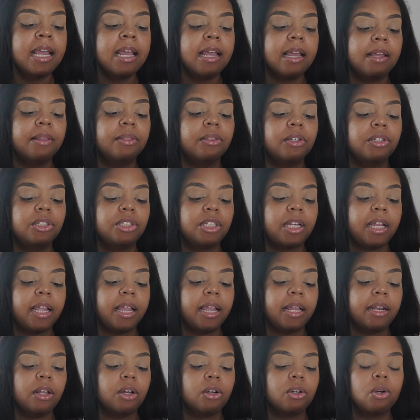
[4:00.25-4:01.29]
in the
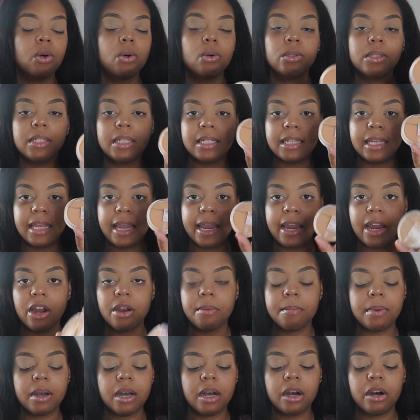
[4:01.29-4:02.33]
shade Golden
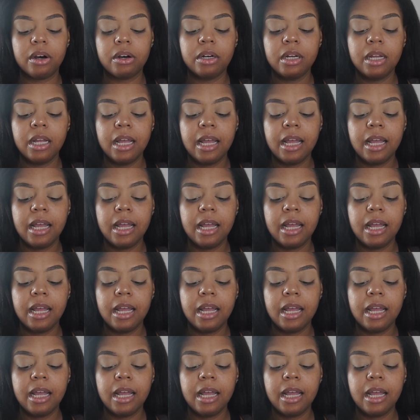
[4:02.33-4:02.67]
Caramel.